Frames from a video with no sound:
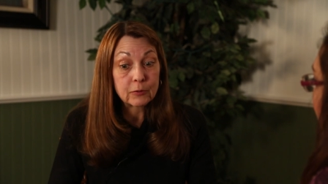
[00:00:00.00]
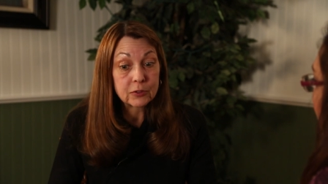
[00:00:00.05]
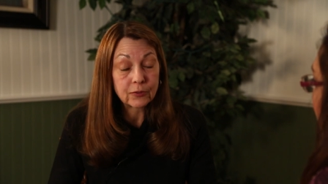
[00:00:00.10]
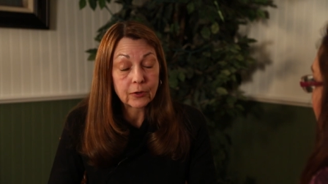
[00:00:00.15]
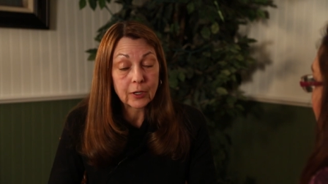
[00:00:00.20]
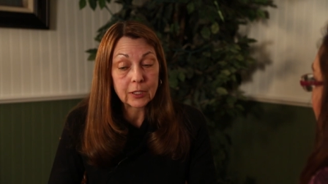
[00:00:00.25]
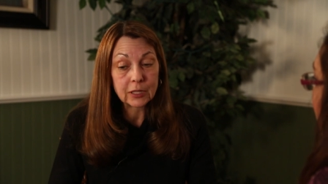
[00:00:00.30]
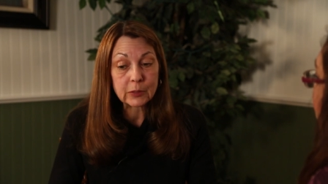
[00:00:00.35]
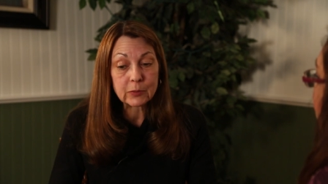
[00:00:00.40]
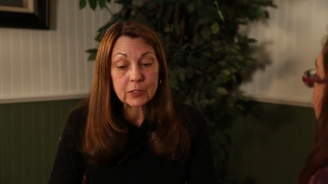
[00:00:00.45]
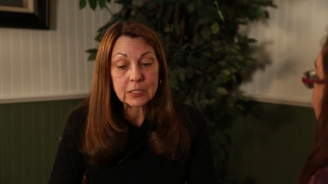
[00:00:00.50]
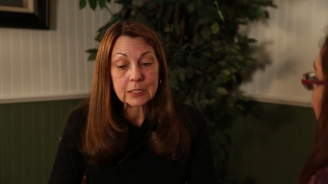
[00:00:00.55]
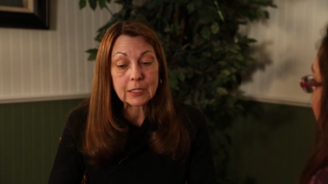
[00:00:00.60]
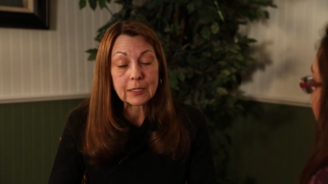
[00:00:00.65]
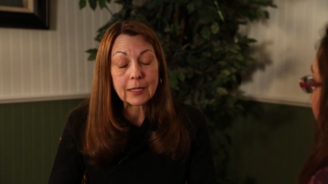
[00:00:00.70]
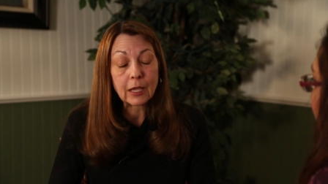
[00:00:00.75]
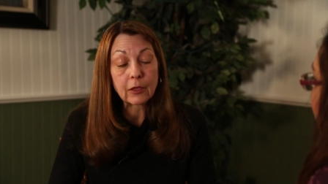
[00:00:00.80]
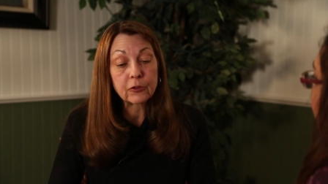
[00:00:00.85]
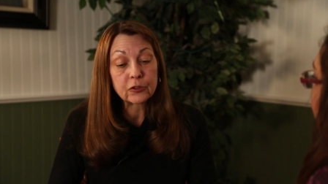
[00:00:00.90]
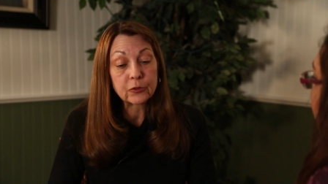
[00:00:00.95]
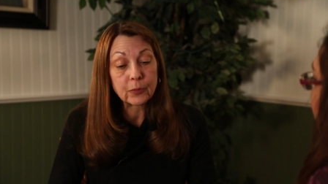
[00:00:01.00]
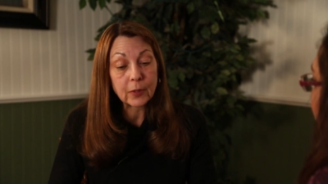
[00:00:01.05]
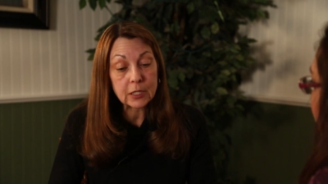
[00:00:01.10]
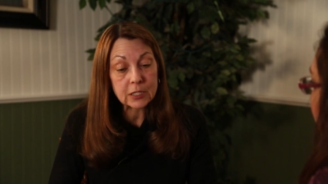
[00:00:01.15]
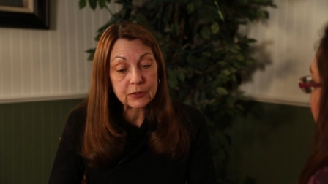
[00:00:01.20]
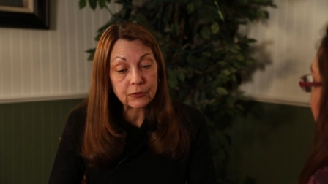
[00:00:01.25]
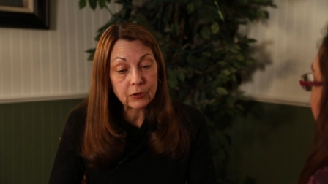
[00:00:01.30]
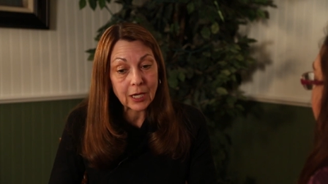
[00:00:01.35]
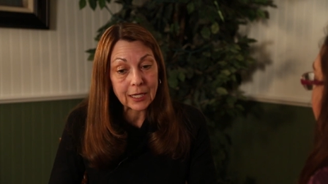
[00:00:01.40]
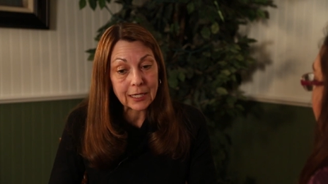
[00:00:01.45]
There was very limited. Now there's
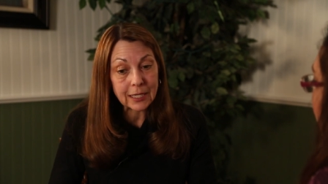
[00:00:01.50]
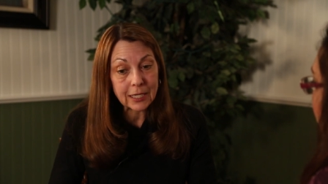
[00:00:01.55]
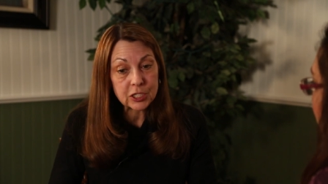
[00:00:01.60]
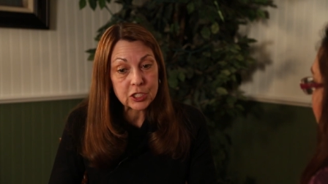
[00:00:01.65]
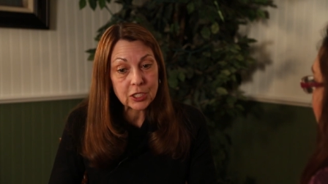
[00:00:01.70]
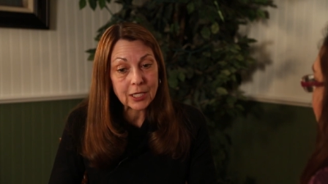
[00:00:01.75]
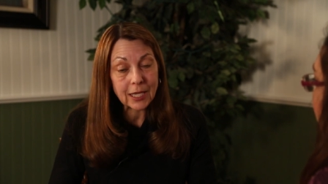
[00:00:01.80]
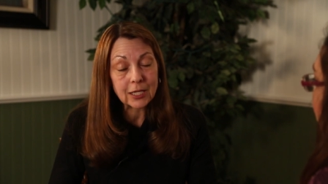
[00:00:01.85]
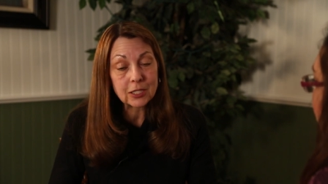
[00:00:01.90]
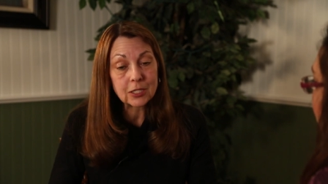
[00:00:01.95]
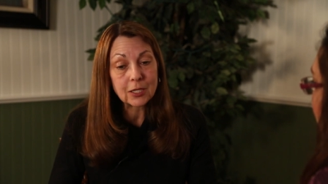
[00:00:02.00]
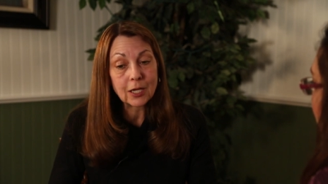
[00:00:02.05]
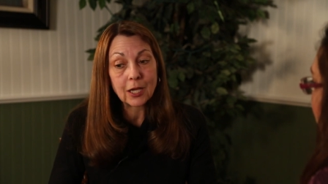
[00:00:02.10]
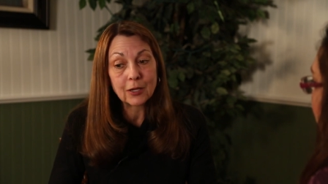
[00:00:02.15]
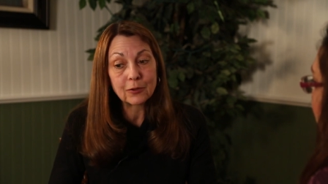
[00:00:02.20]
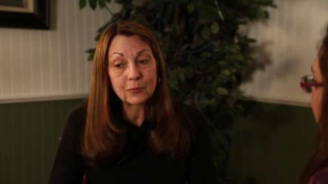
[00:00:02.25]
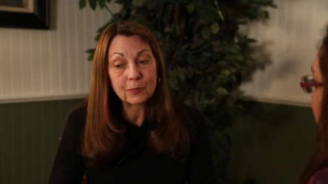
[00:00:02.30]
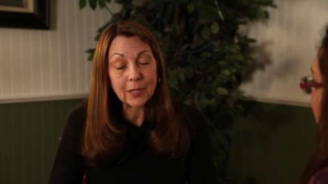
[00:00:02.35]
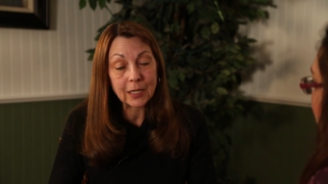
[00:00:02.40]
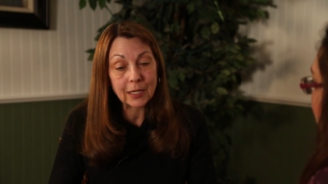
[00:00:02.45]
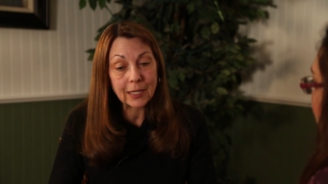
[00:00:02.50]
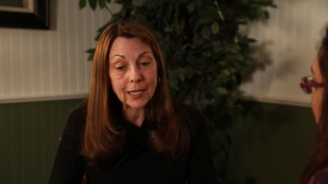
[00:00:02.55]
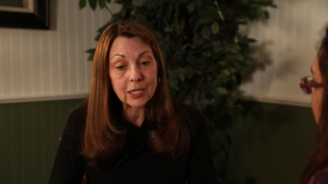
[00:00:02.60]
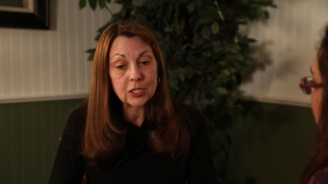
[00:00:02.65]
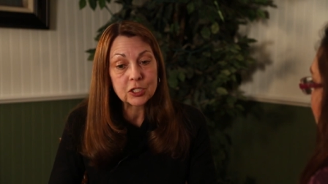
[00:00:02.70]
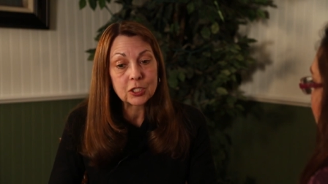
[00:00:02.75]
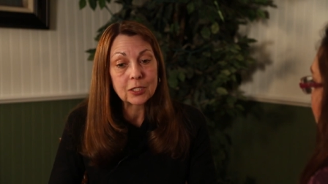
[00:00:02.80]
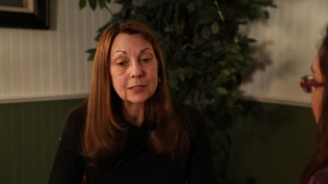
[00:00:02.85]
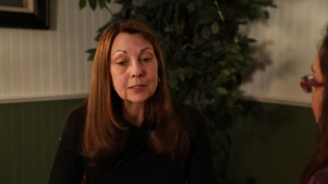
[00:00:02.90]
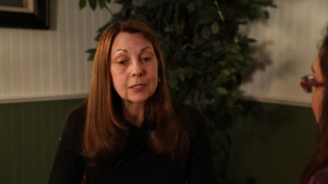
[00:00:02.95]
many different kind of
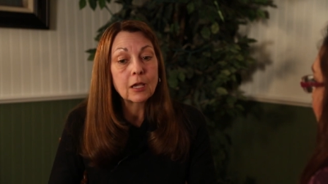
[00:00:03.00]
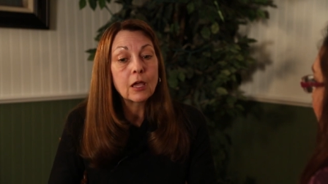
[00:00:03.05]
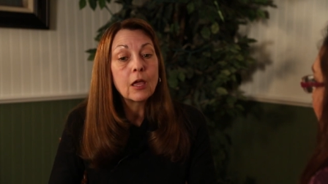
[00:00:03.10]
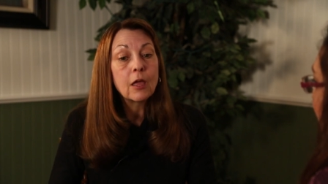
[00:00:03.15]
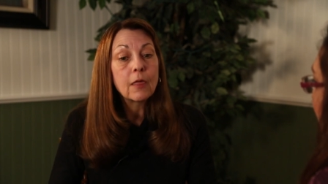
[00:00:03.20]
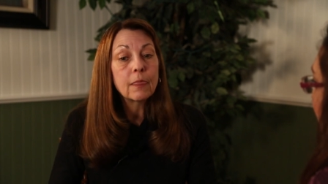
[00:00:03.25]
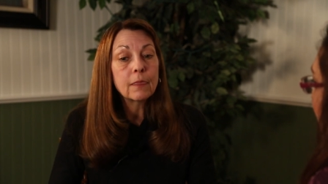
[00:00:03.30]
medications.